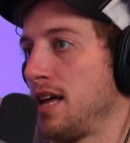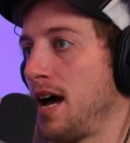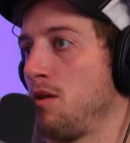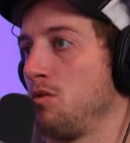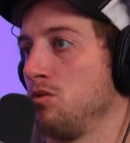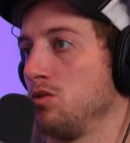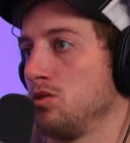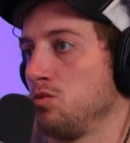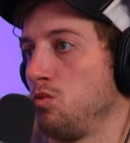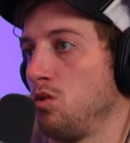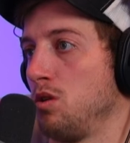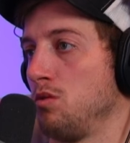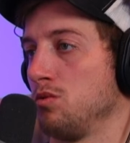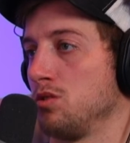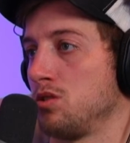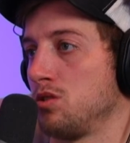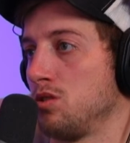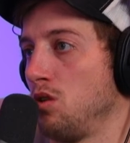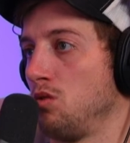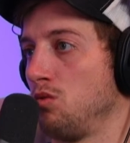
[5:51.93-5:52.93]
That was what
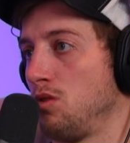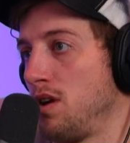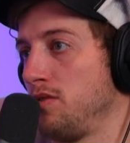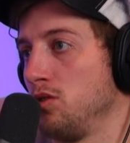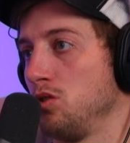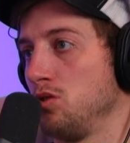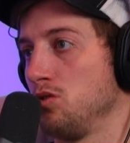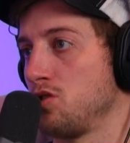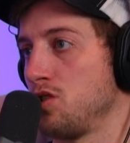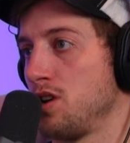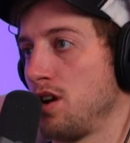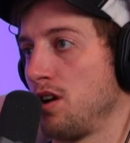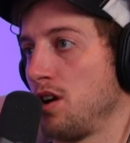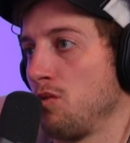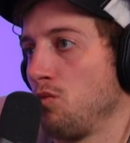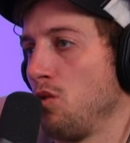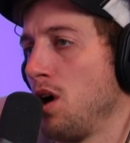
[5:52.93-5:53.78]
was so revolutionary.